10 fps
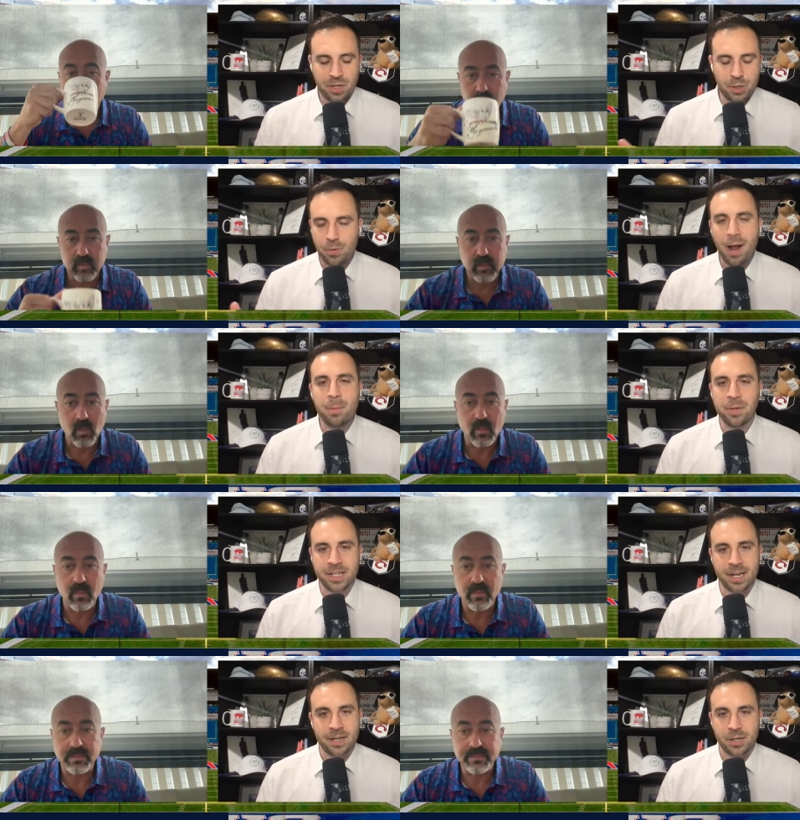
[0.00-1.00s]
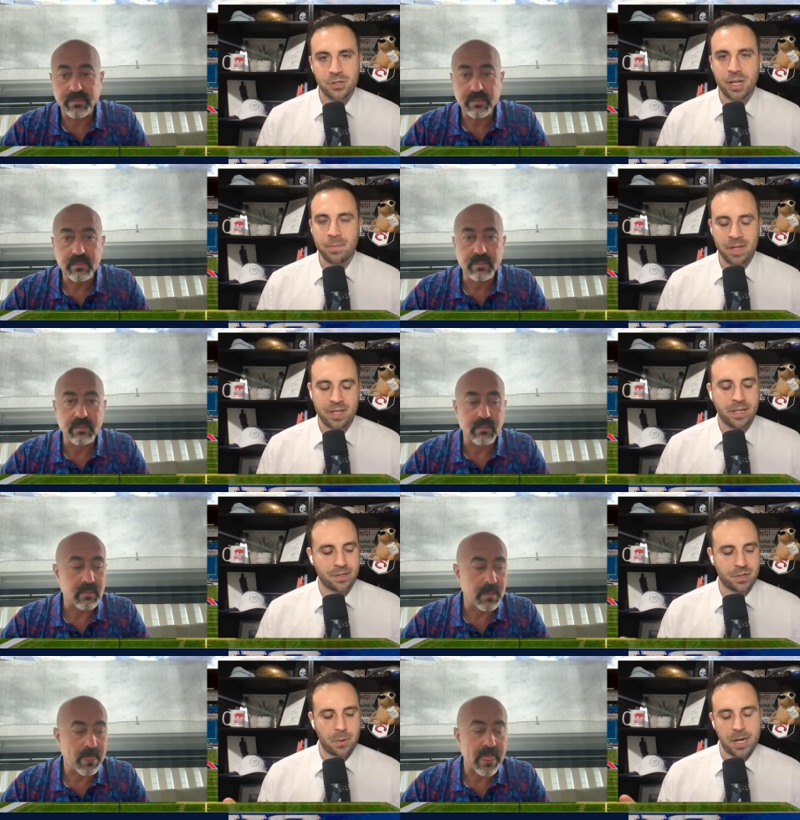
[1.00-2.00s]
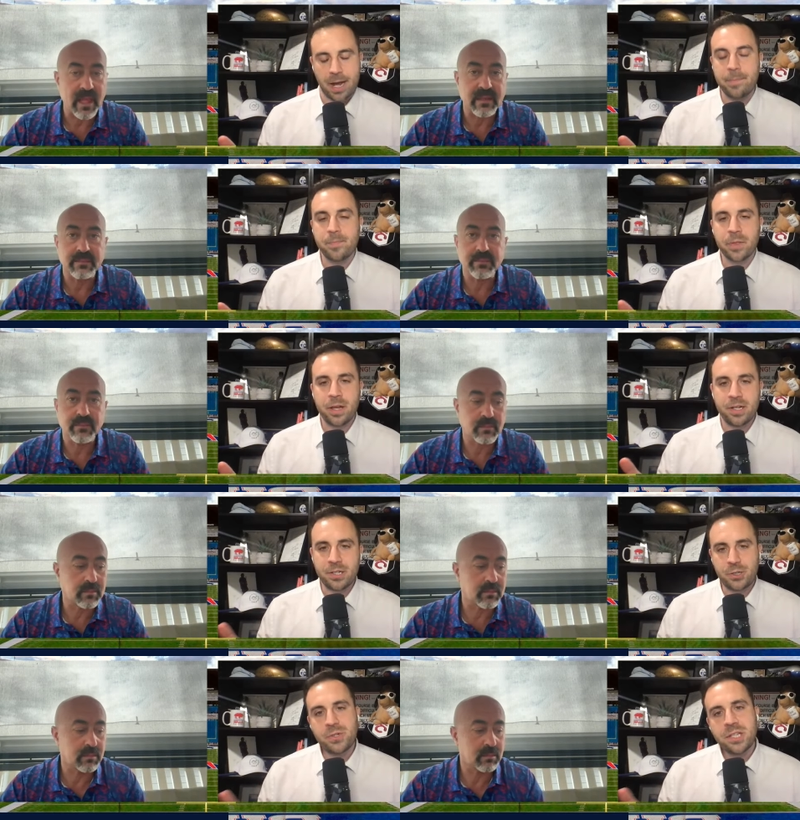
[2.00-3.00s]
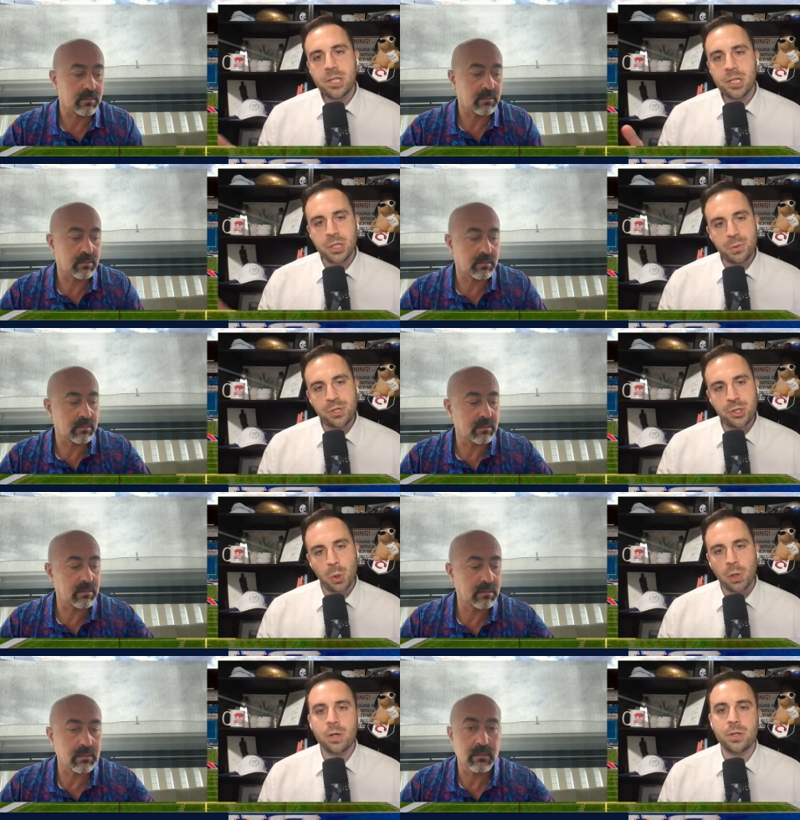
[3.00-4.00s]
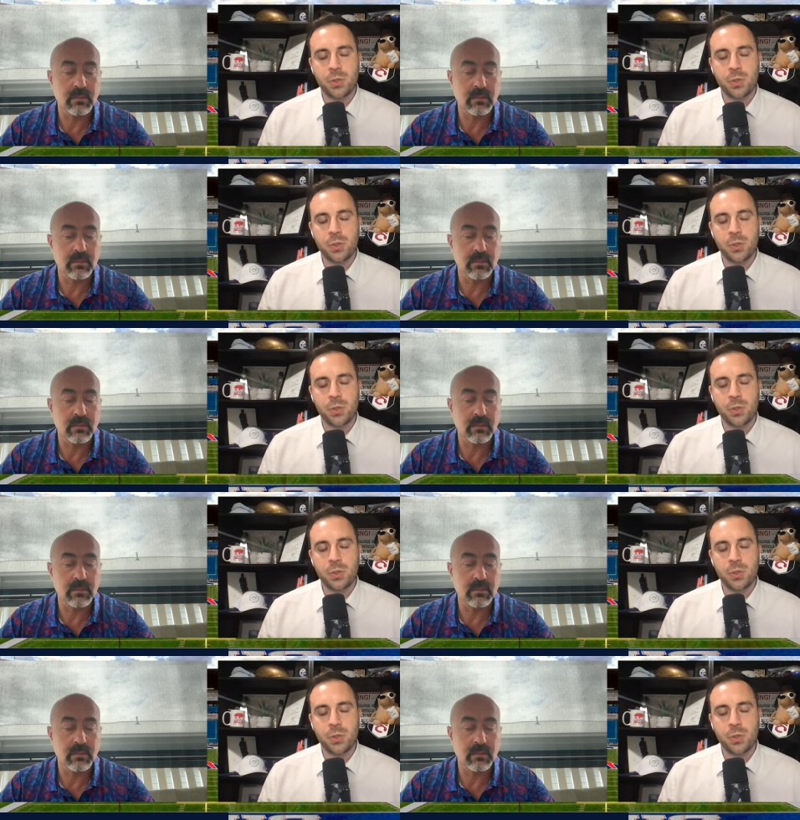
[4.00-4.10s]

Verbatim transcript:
Speaker 1: you probably didn't because you got a million things going on. Did you see the you sure